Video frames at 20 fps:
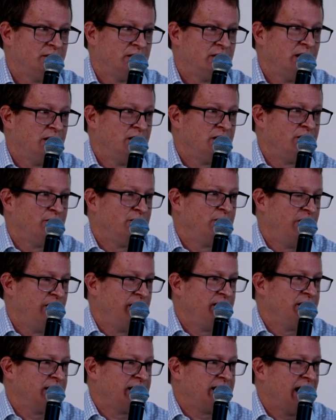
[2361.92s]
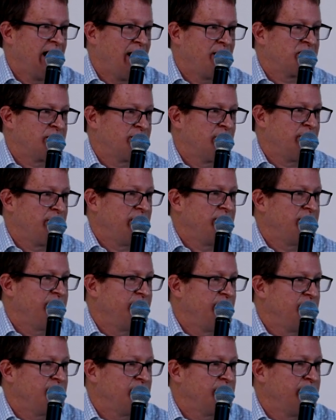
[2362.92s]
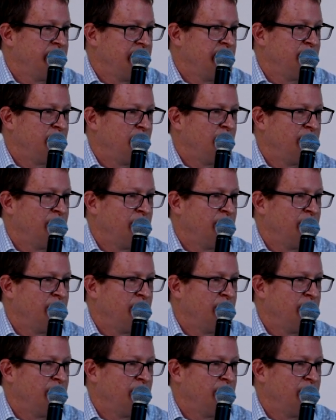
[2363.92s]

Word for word: And you can fill in the gaps. It might be individual people.